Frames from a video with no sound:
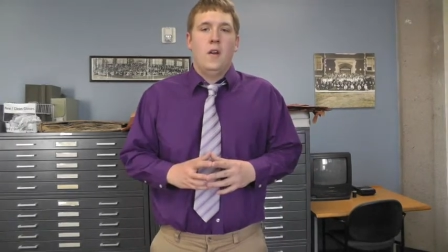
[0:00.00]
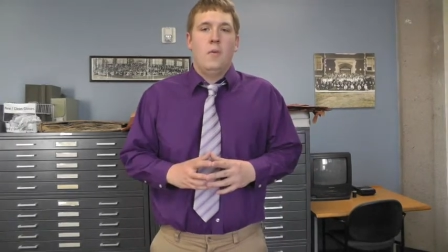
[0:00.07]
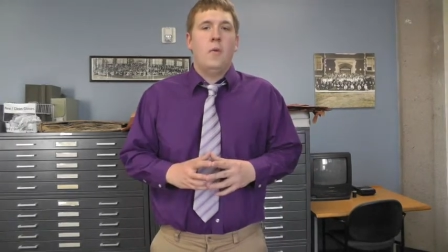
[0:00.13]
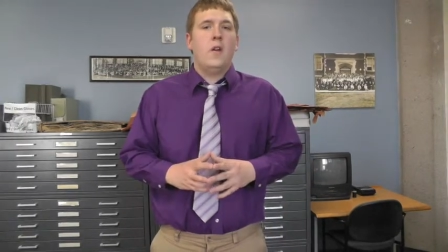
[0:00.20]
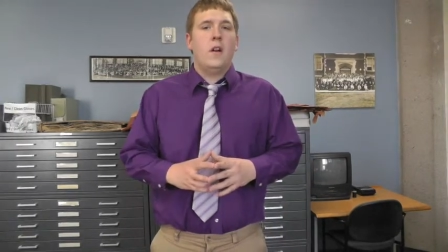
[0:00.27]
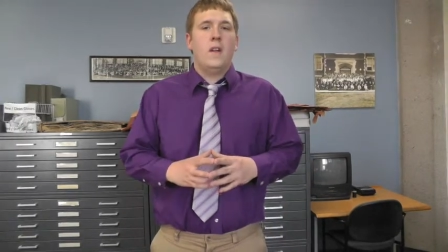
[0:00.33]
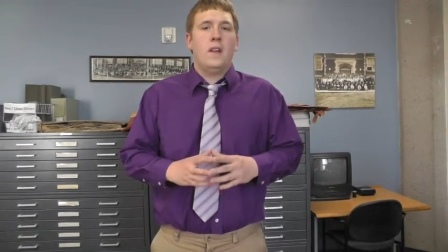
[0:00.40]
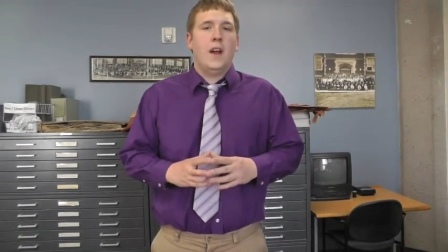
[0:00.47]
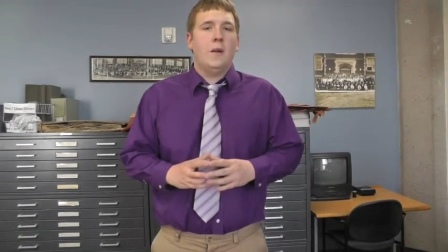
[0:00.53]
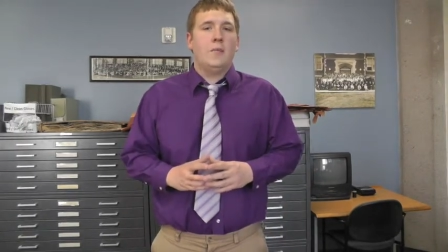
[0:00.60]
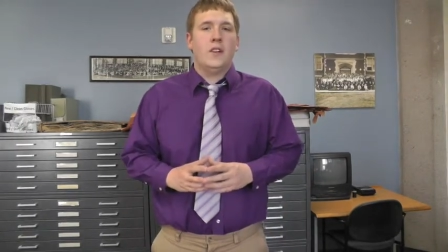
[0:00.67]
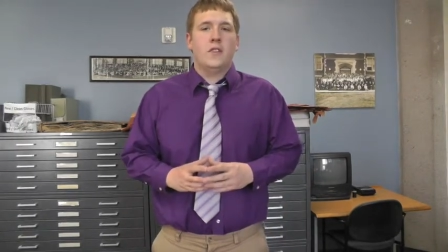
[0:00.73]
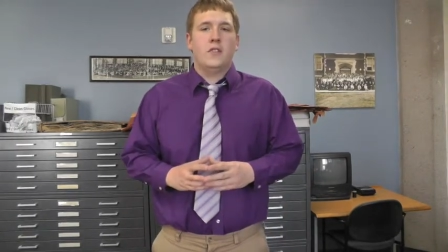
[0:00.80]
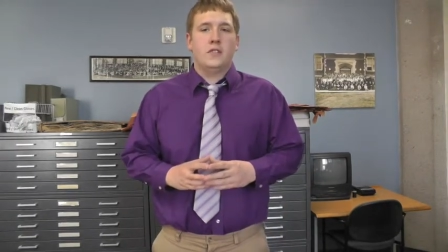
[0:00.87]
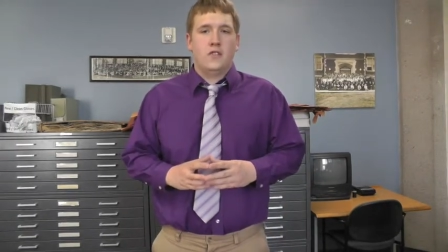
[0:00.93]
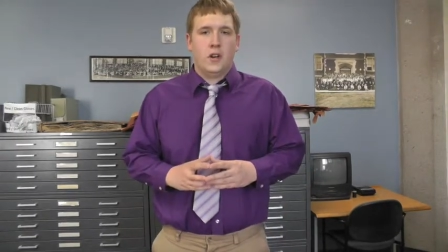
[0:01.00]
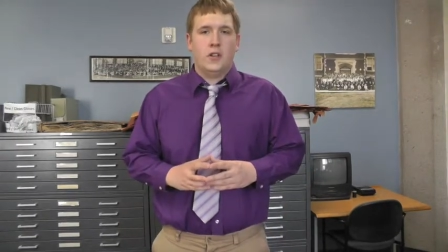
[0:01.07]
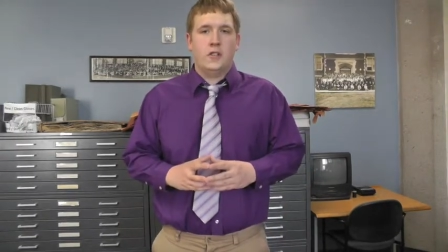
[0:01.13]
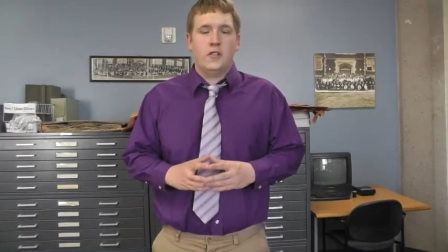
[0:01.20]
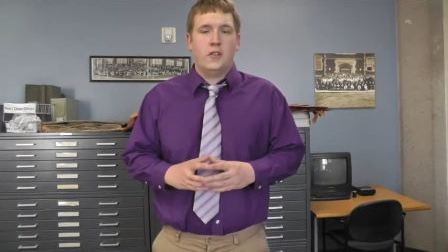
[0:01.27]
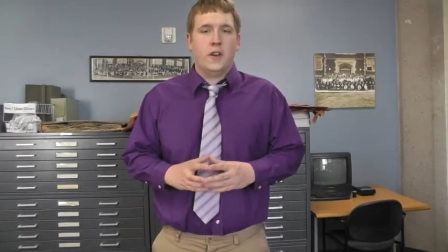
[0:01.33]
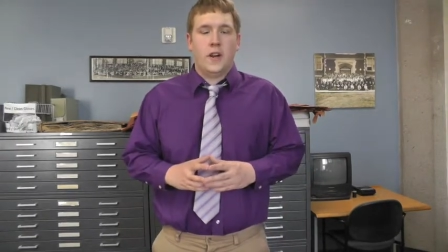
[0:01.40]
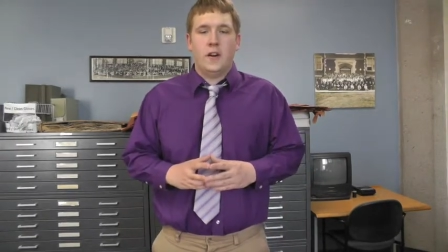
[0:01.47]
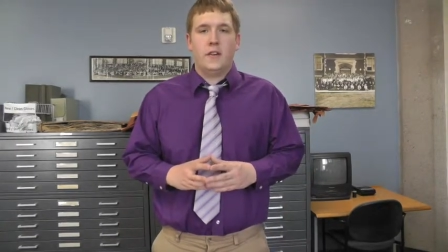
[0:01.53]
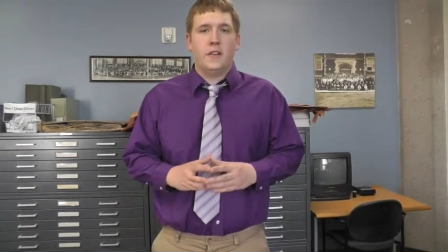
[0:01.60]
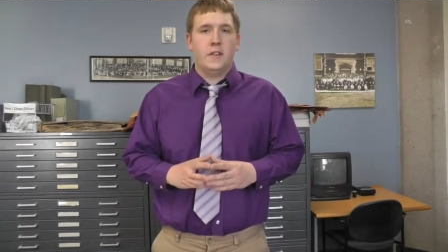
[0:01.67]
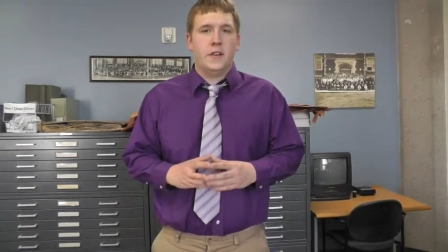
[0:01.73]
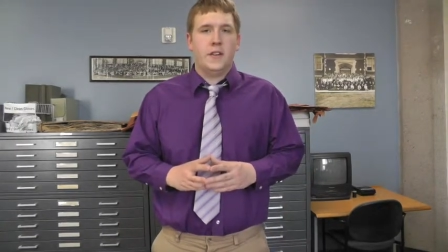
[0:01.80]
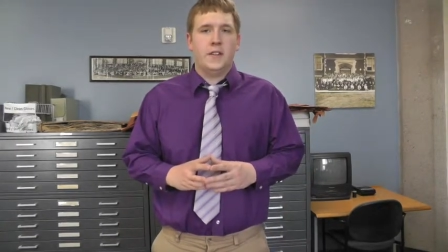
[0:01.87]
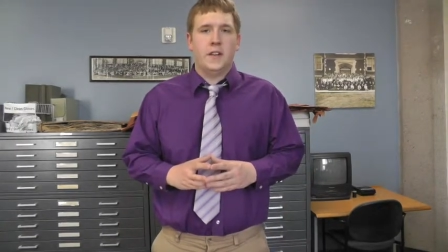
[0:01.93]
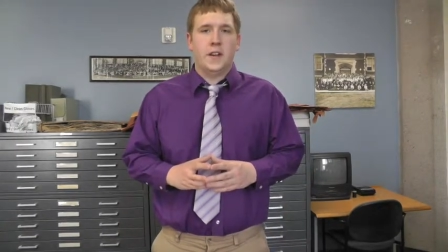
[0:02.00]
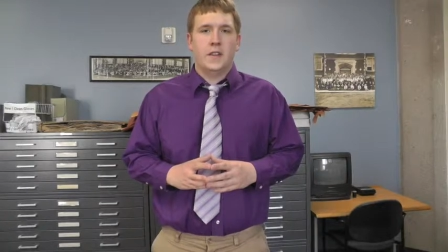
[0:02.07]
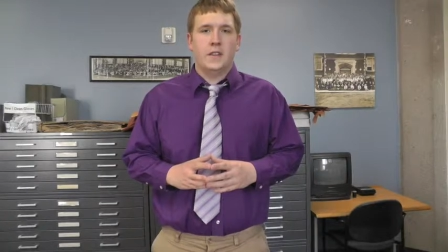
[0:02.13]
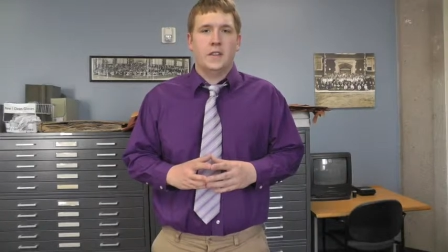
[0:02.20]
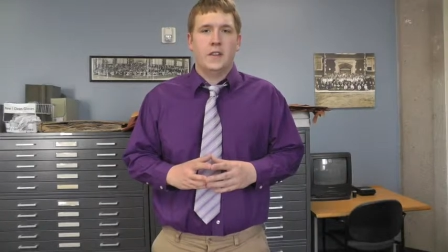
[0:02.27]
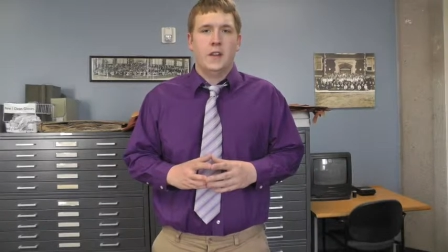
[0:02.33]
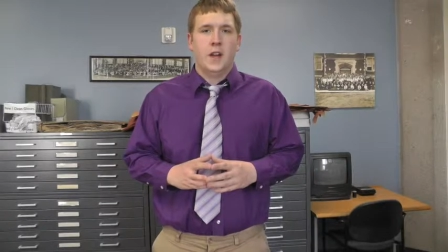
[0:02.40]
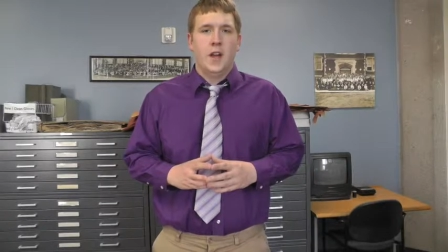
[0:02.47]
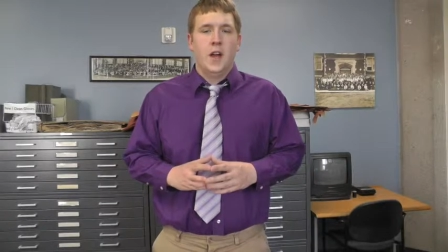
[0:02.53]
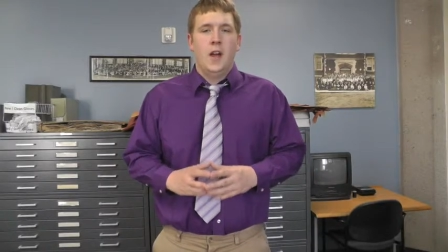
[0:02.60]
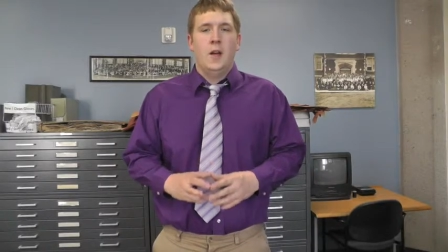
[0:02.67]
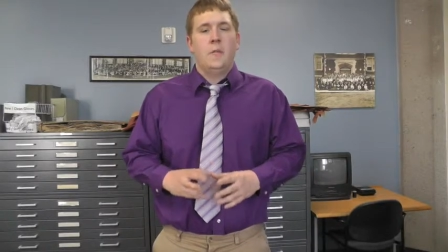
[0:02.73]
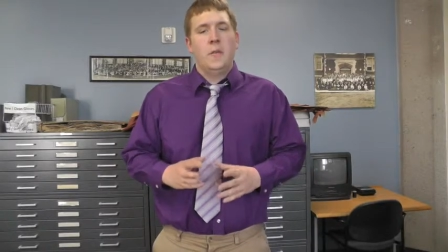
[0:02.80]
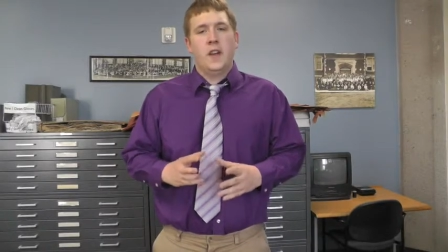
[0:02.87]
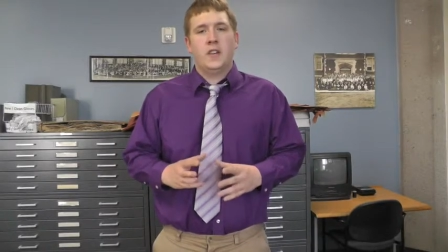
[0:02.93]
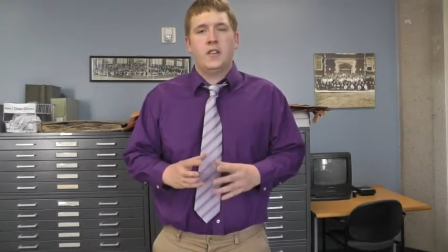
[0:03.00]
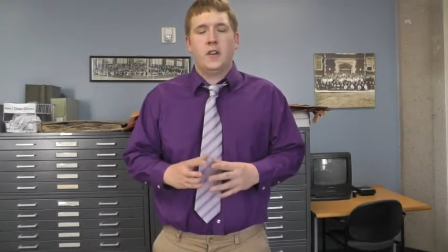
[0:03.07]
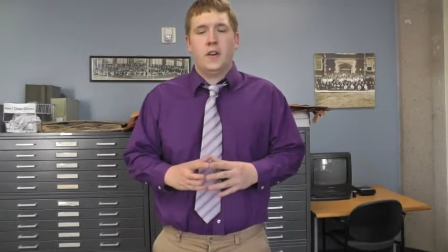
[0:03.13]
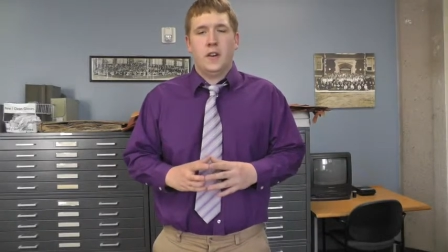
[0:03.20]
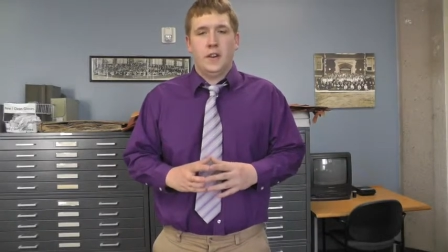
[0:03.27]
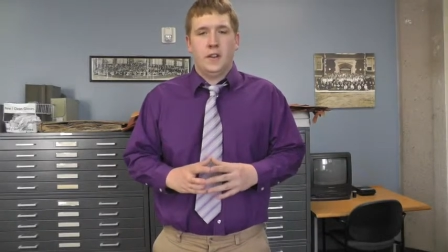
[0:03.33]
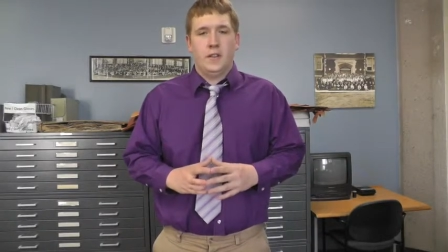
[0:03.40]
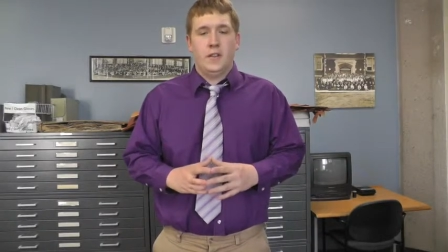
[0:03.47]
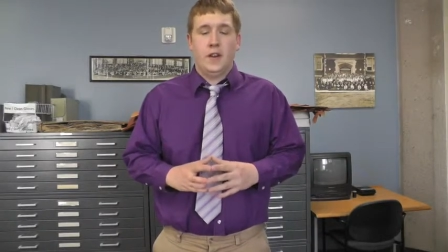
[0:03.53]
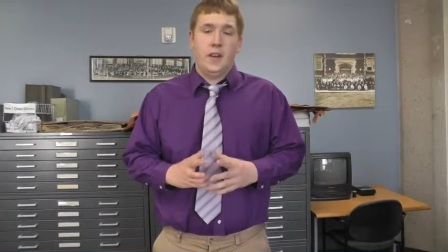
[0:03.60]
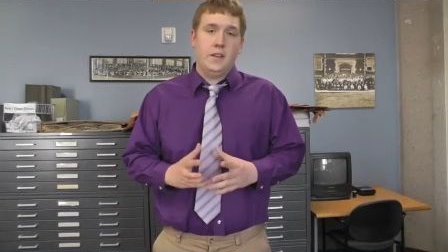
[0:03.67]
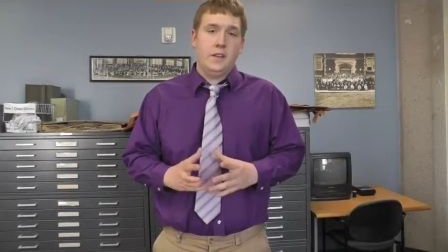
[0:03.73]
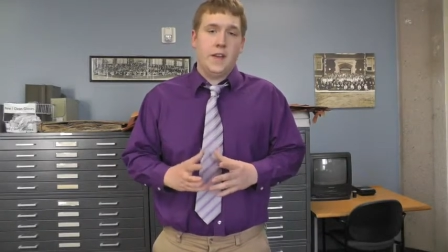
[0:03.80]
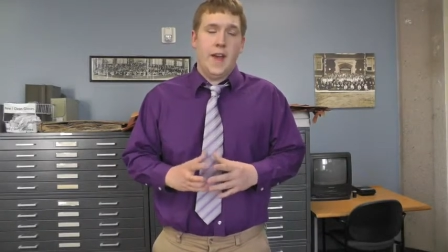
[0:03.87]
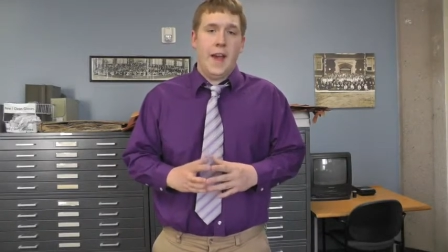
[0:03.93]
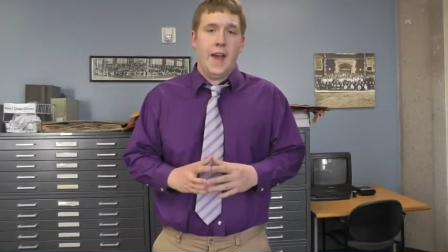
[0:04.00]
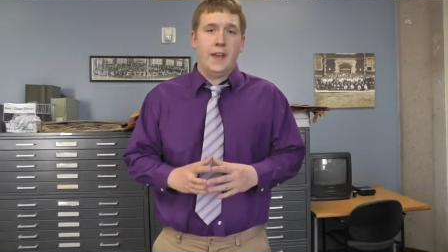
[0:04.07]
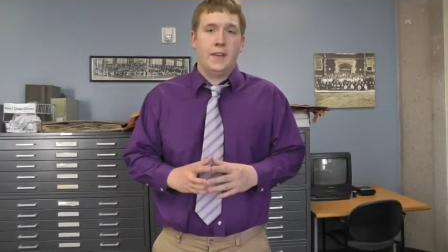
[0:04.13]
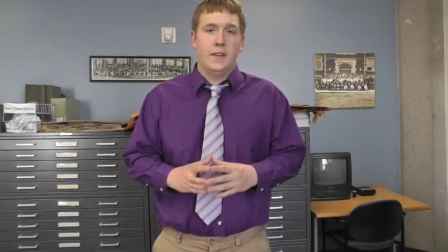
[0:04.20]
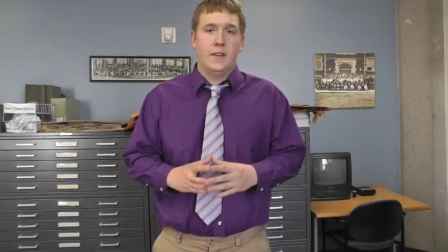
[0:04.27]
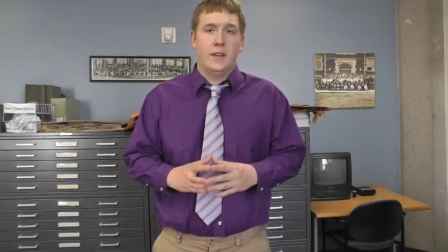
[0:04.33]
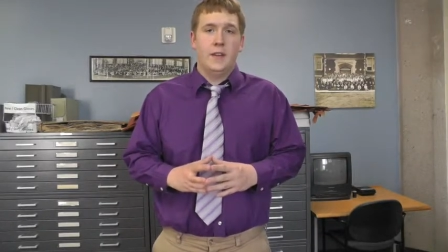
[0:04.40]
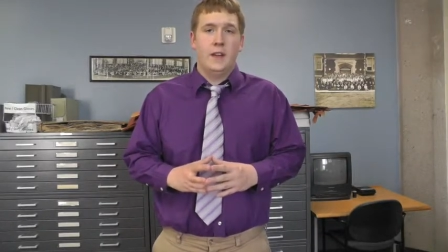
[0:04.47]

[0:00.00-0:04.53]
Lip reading: What are the object's structural characteristics? Make sure it is intact,